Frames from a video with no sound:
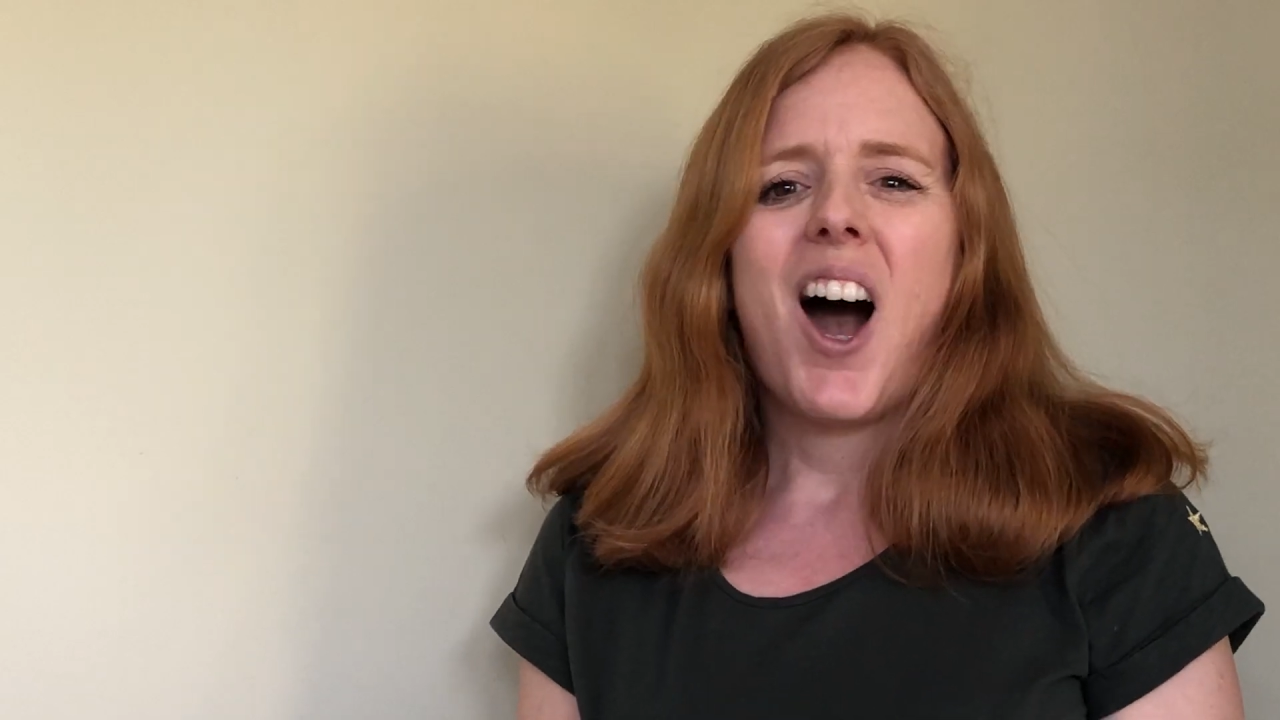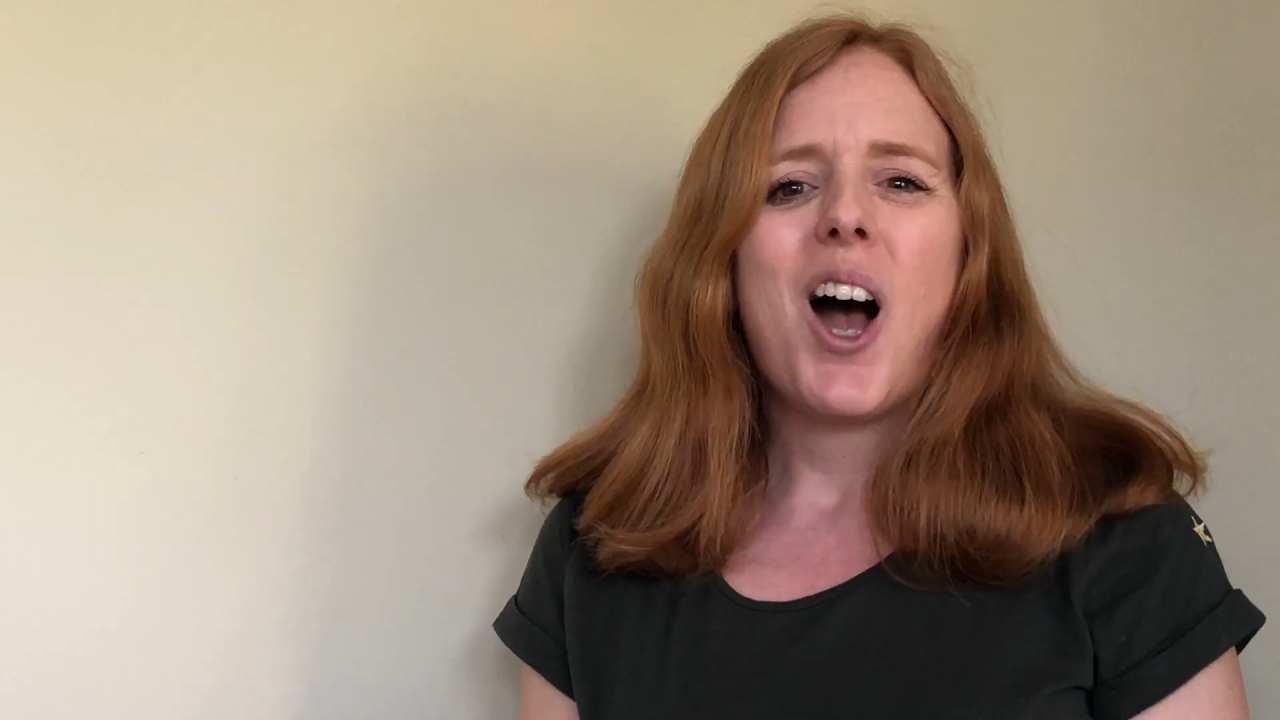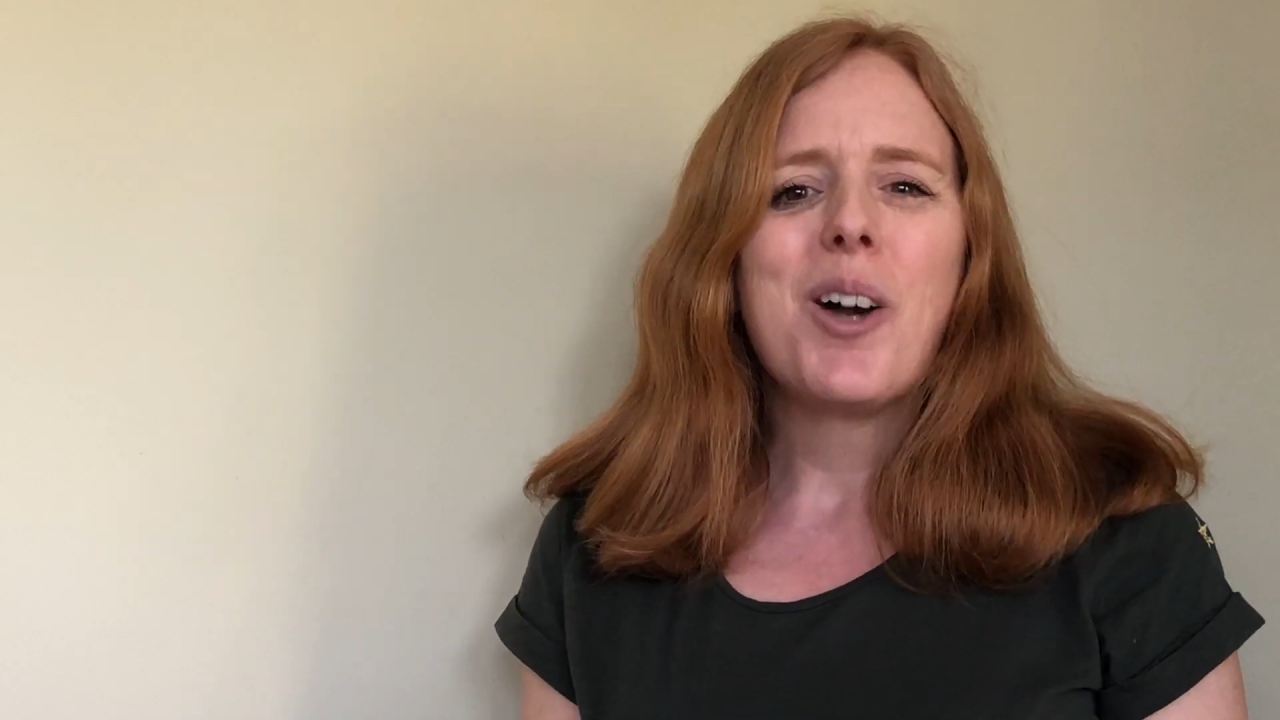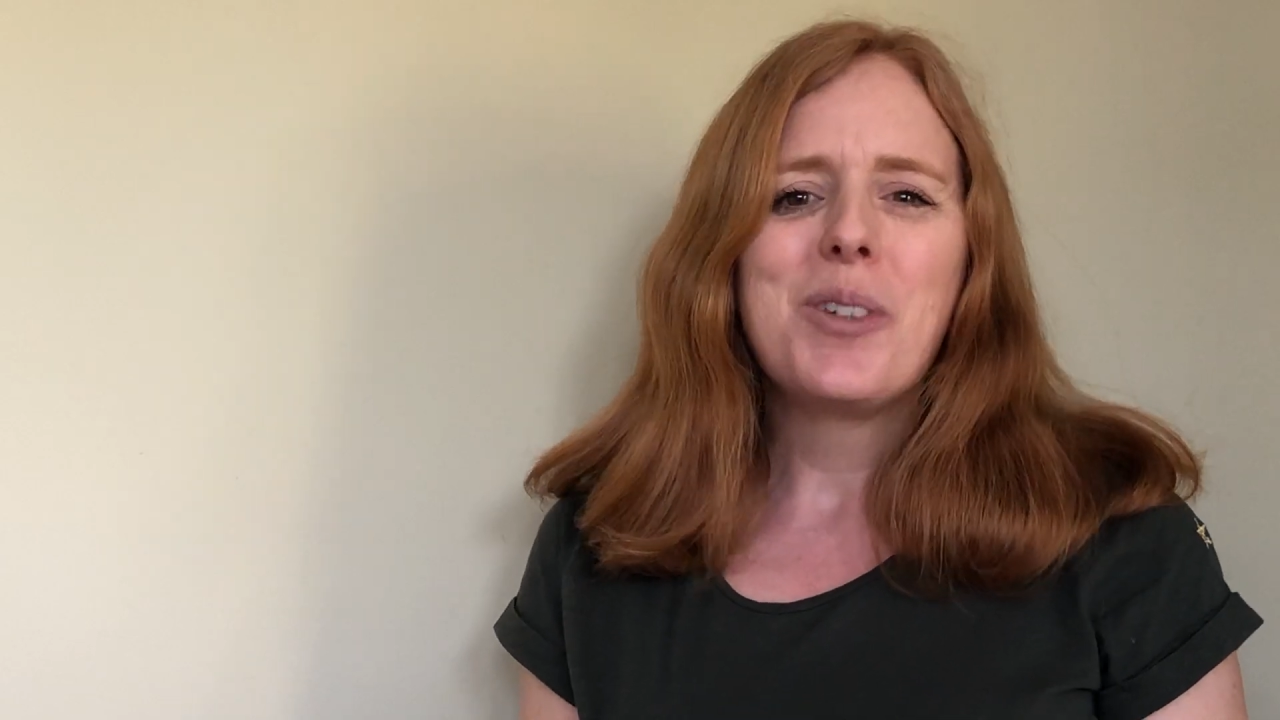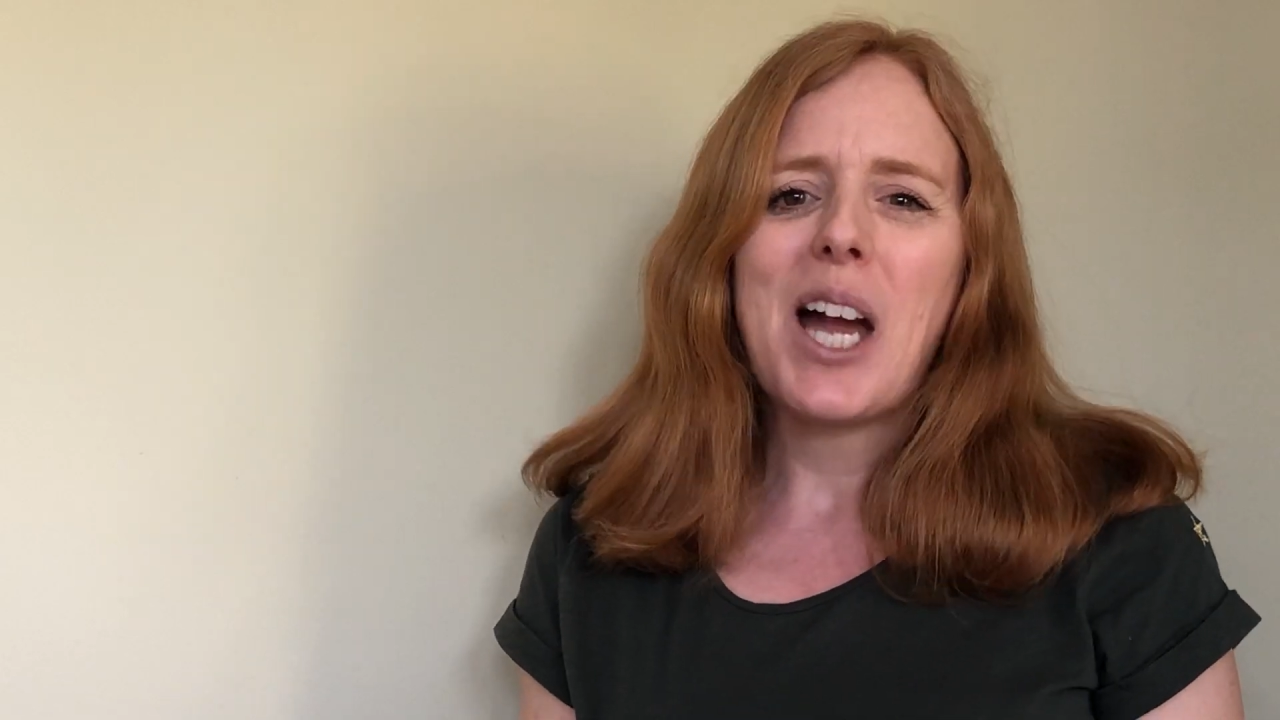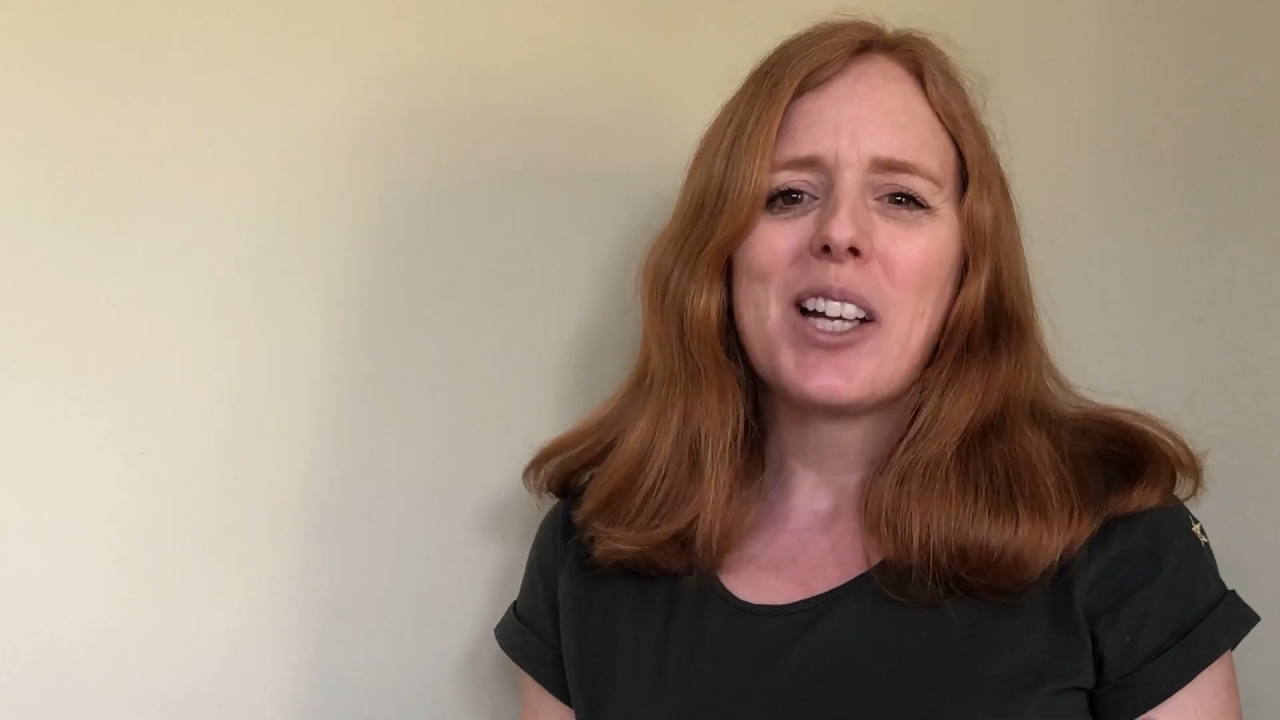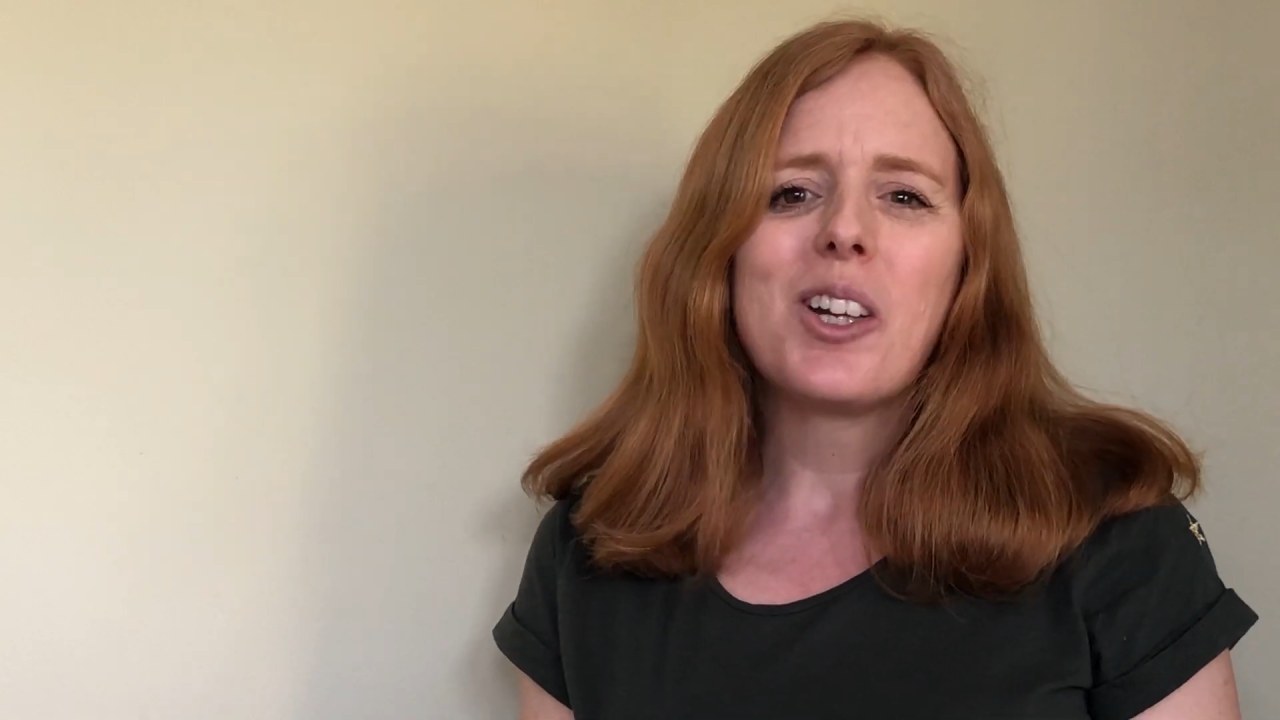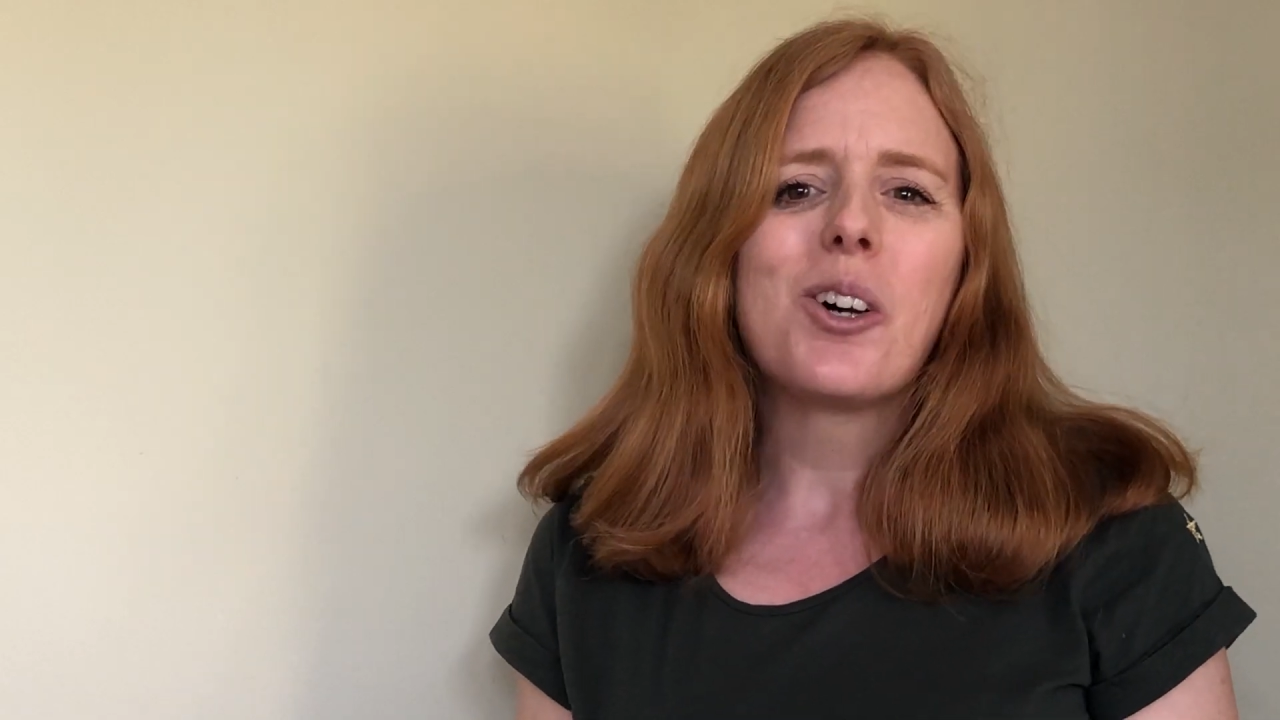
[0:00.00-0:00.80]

I hope you had